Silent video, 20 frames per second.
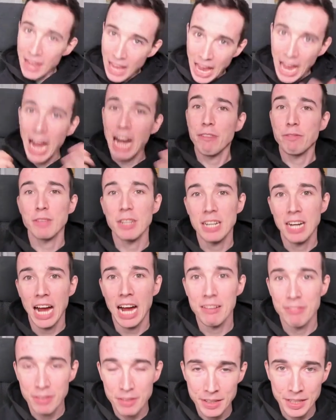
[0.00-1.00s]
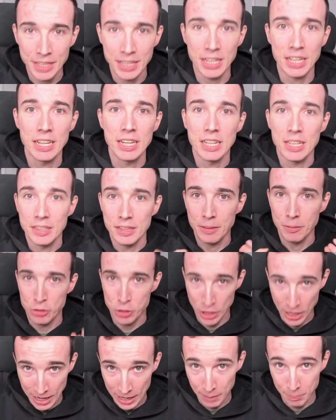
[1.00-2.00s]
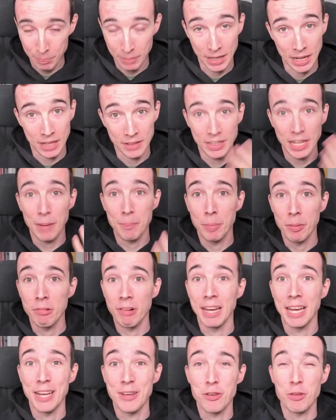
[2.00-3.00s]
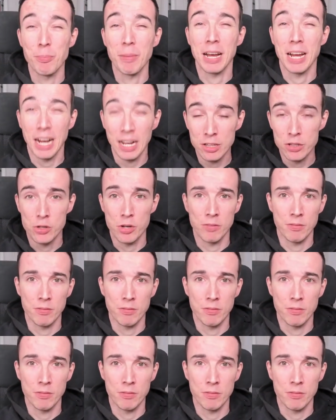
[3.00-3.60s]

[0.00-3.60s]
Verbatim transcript: After covering the sharp and double-edged McCutcheon